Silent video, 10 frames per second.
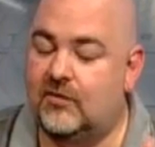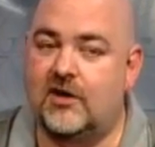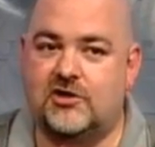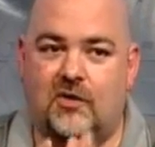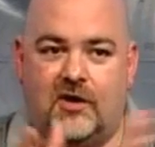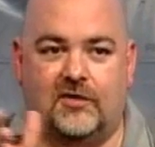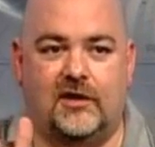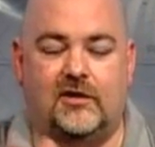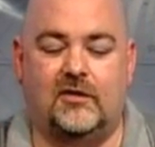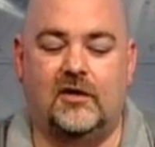Greatest Show on Earth,
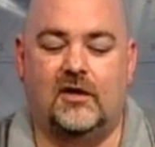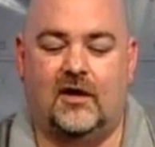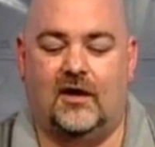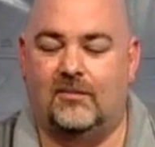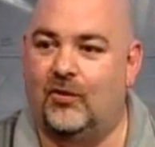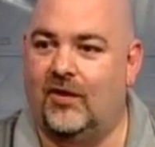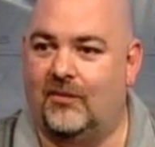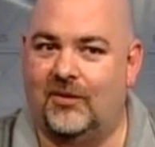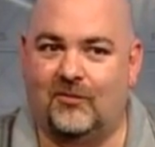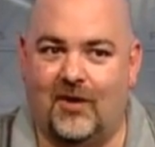thank you. Boy, I
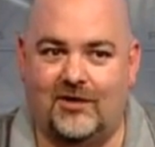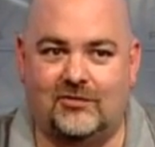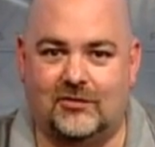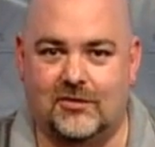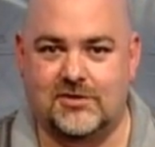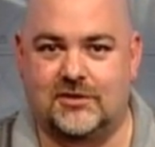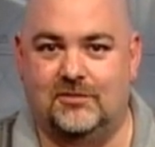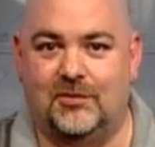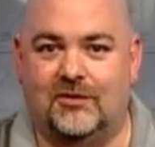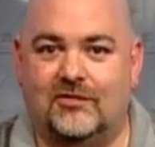went right to a
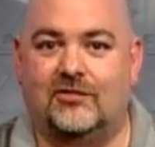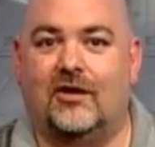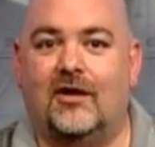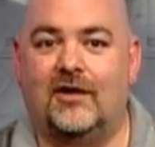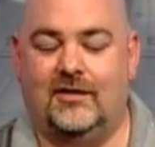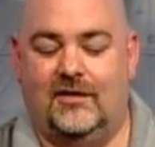Christian book, sorry.